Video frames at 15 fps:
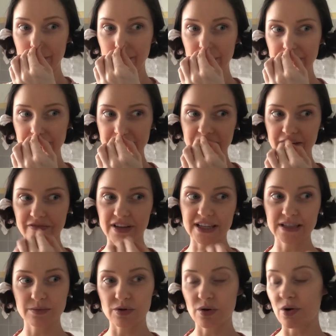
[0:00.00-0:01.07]
with like a
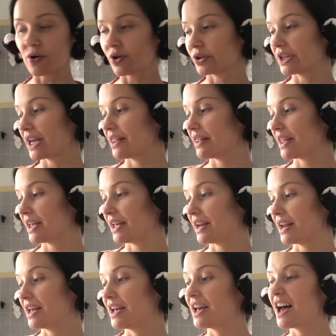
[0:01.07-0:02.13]
flexible hold, and then